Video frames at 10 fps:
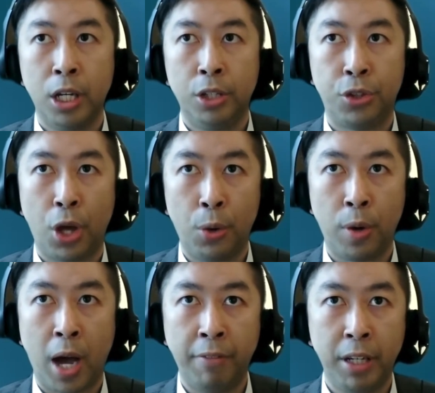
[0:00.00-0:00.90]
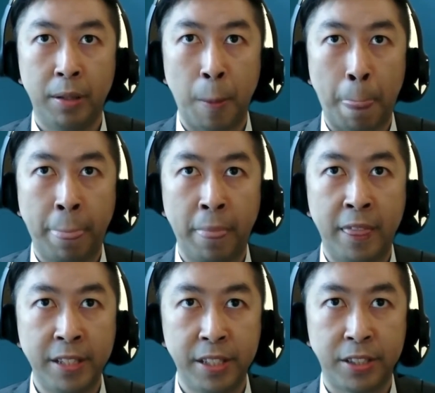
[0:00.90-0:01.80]
So I think
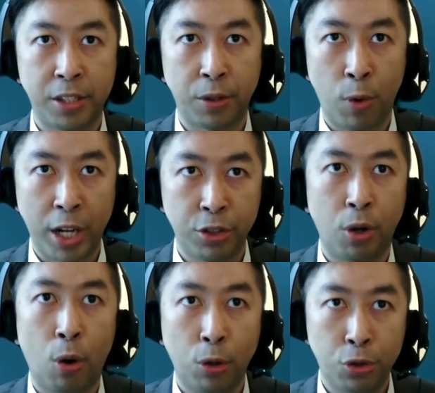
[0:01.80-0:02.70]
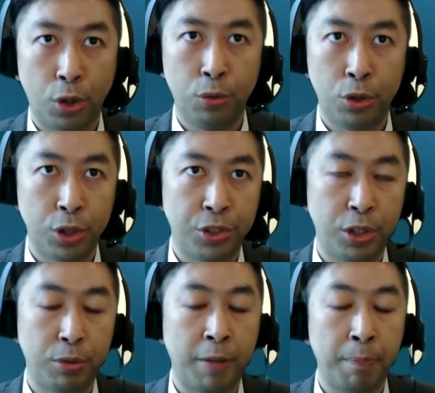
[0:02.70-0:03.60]
this is the question also to the
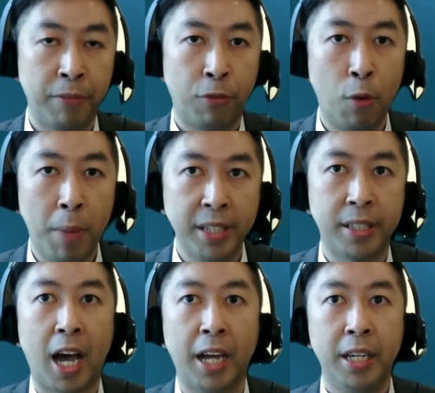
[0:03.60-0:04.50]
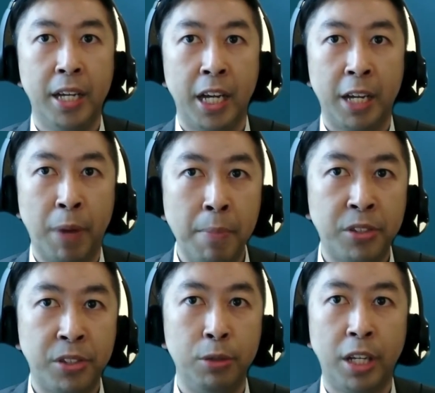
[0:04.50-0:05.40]
student. But for my side, if I'm a
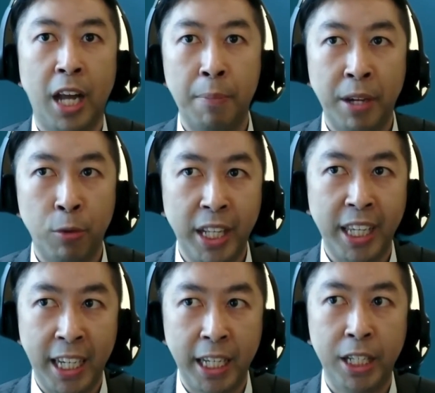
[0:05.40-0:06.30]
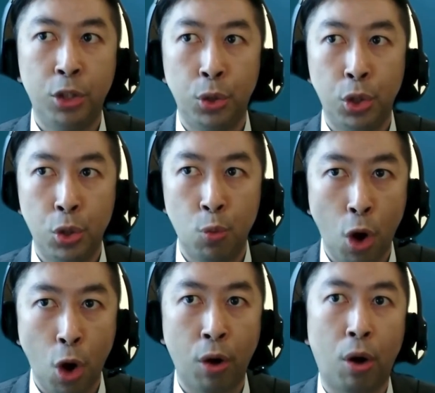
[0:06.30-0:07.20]
student, I'm really keen to
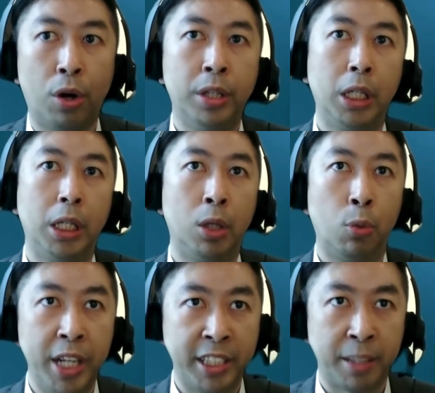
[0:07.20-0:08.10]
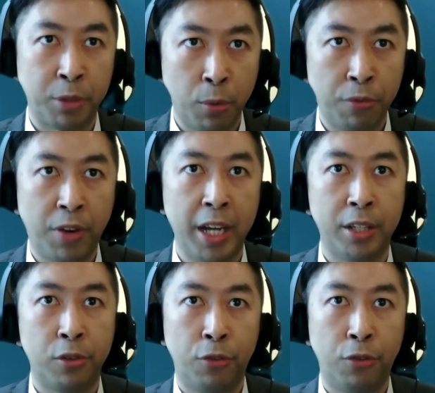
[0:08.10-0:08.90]
work on the green and sustainable finance.